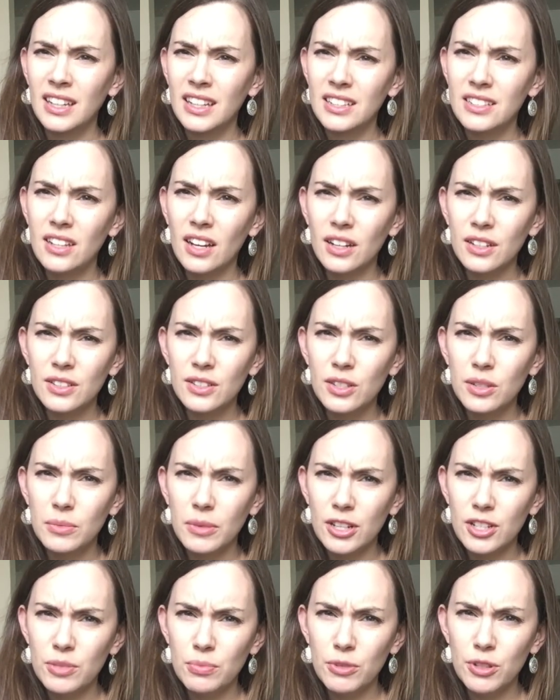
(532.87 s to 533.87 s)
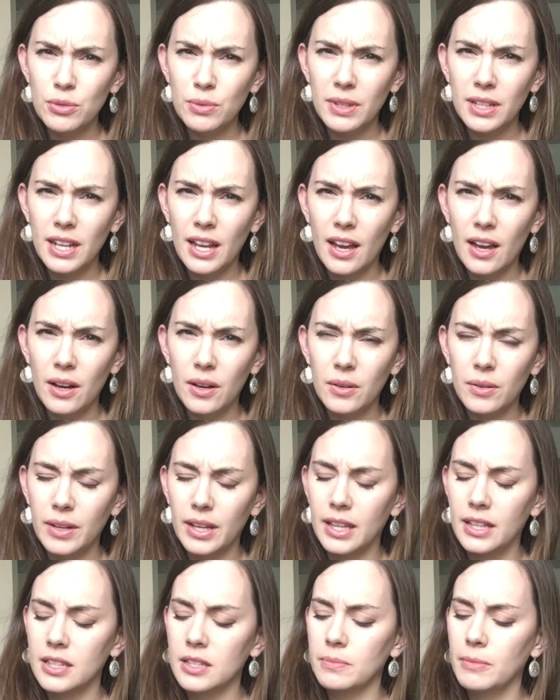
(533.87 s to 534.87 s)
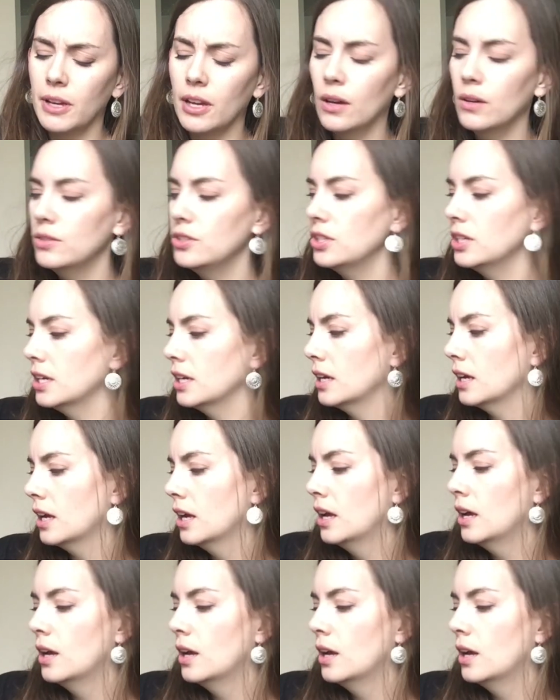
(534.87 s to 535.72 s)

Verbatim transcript: talk too much between now and my coaching